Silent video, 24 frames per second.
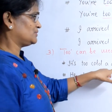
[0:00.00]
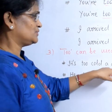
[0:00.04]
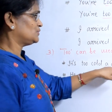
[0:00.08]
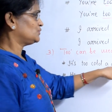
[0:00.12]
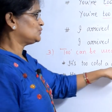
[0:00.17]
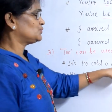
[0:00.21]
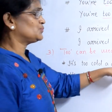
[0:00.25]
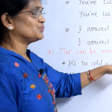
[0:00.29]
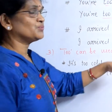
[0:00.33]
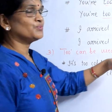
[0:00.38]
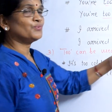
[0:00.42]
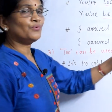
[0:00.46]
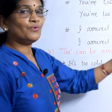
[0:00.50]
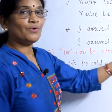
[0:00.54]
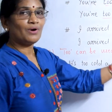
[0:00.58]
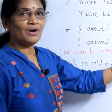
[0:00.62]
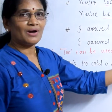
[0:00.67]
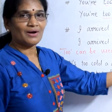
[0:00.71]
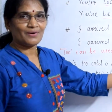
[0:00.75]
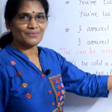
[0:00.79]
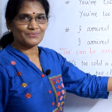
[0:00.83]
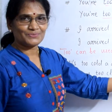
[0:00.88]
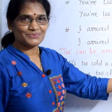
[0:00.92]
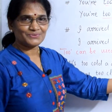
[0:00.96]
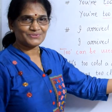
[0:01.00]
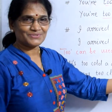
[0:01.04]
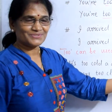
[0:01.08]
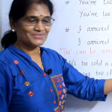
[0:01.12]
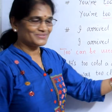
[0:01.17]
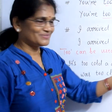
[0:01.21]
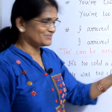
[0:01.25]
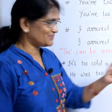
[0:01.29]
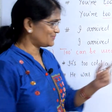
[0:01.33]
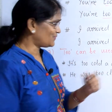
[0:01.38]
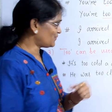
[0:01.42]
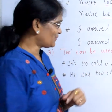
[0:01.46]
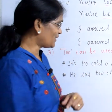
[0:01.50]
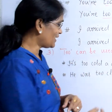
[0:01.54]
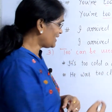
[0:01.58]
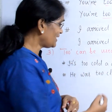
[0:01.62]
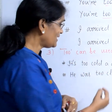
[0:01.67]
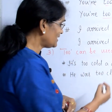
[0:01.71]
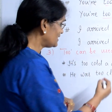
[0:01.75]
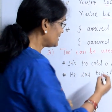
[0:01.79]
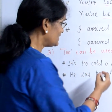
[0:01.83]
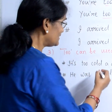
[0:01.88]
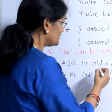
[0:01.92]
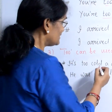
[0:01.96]
to go out. Okay?
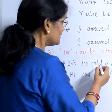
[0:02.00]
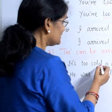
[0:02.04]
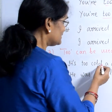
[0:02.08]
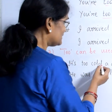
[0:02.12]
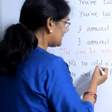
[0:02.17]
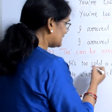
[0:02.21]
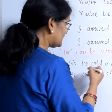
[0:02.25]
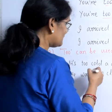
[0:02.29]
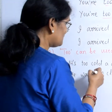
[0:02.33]
That